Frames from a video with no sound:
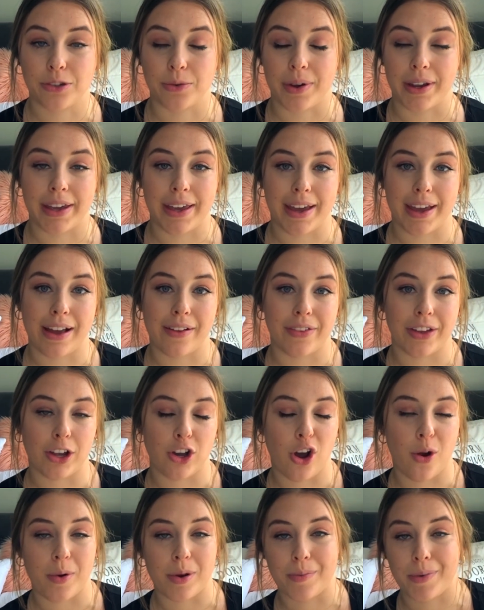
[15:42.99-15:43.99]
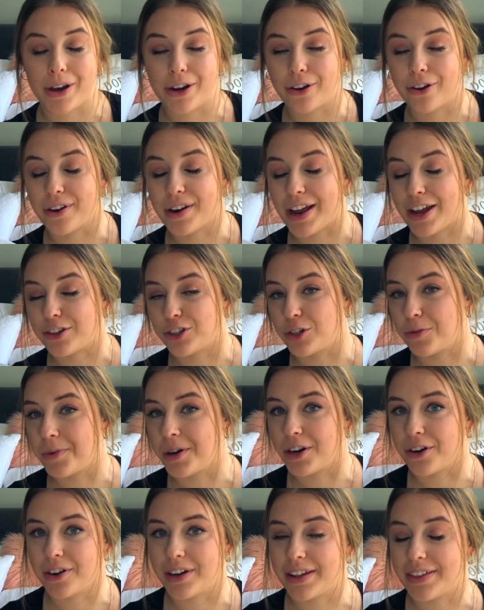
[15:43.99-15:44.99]
so I can't have like almond butter or cashew
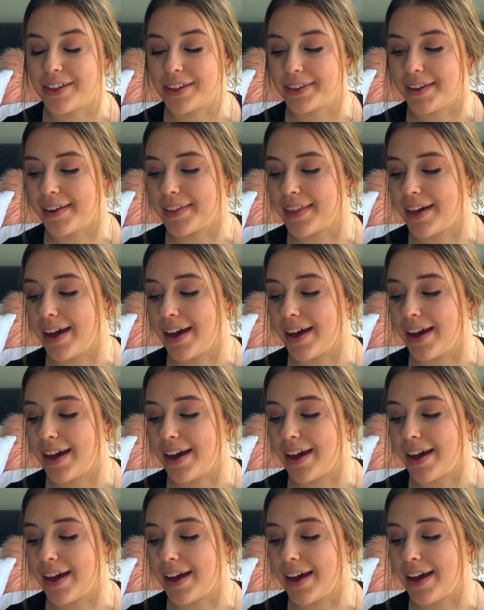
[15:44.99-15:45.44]
butter or anything like